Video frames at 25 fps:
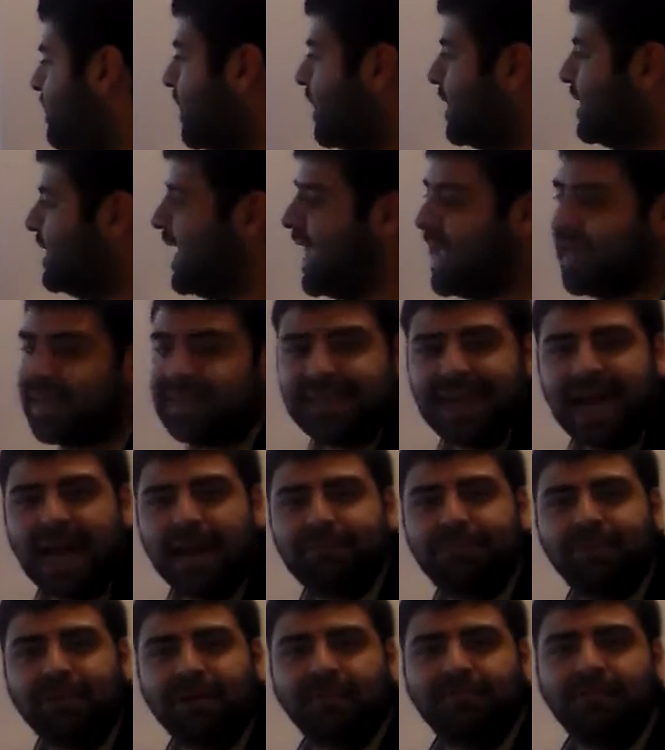The net
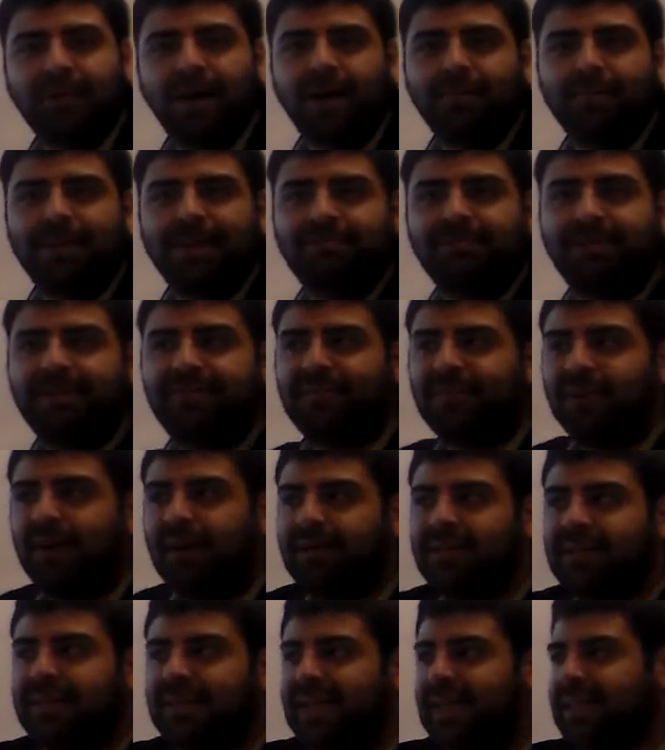dipole moment
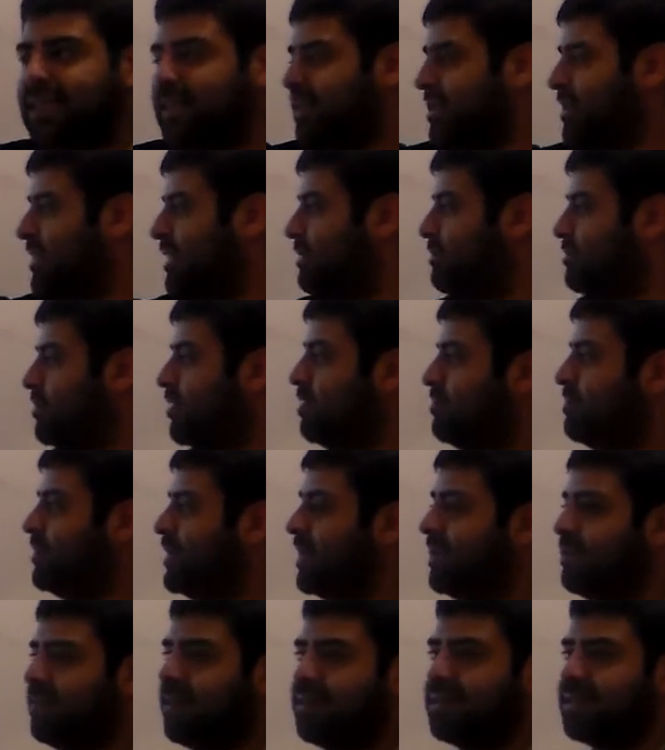refers just to the
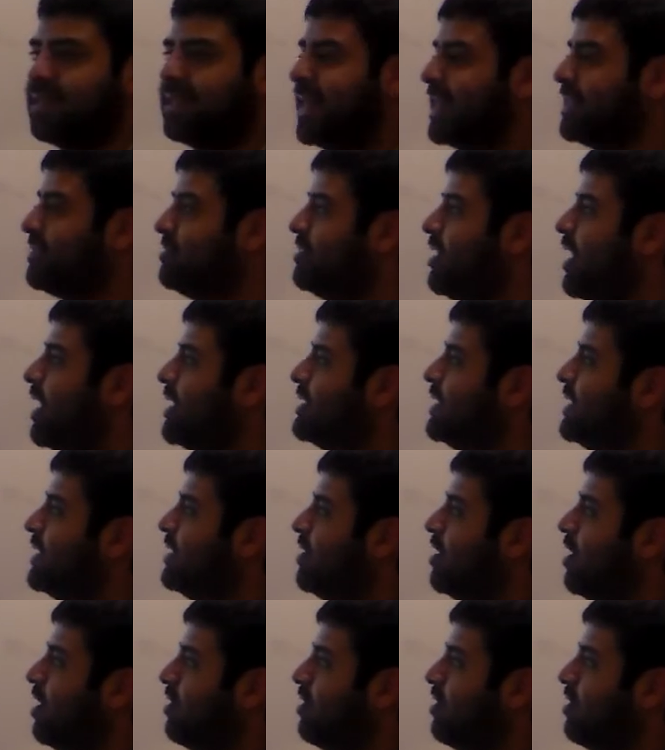movement of those electrons and